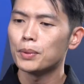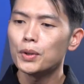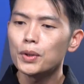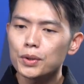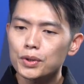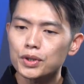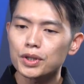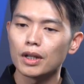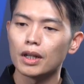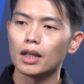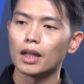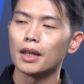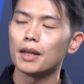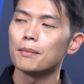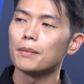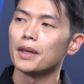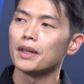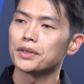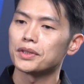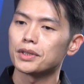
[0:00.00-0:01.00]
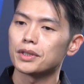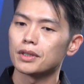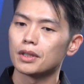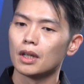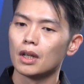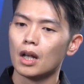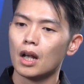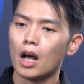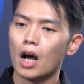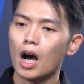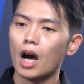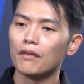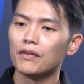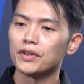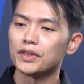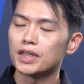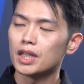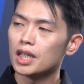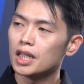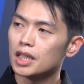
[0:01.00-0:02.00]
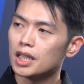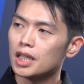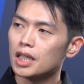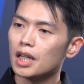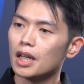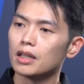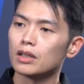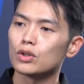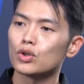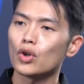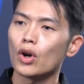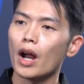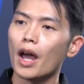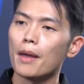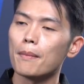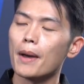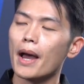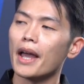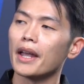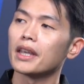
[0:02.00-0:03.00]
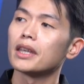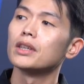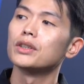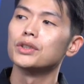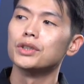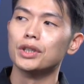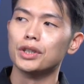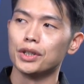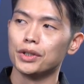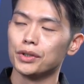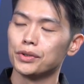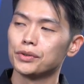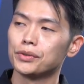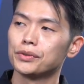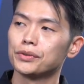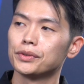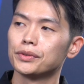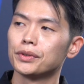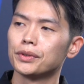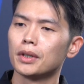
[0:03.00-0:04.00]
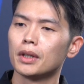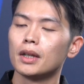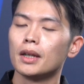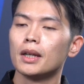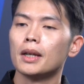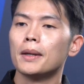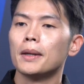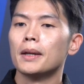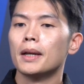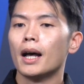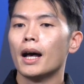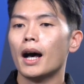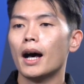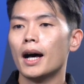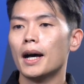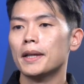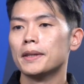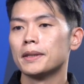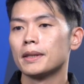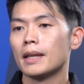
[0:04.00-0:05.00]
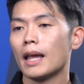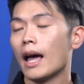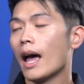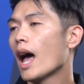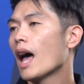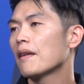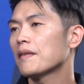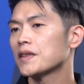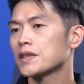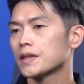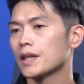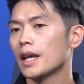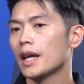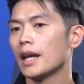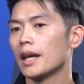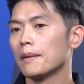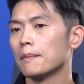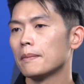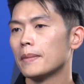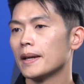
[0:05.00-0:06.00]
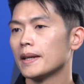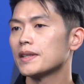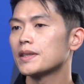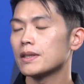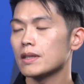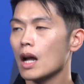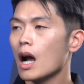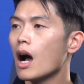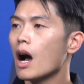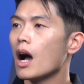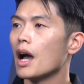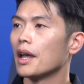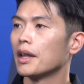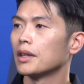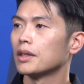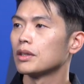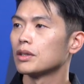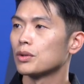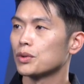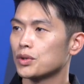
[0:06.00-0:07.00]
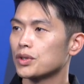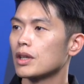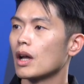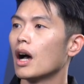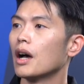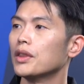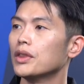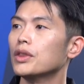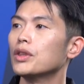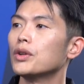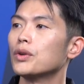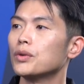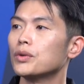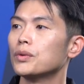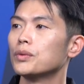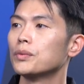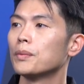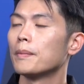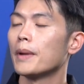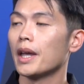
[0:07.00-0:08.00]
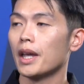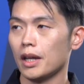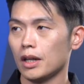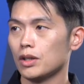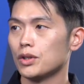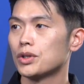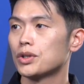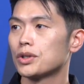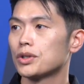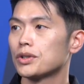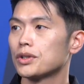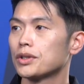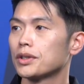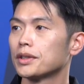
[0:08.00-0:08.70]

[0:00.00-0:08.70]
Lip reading: push the limits of a TT and the tri-bike can do. And I have to say, but it's time to start a new page.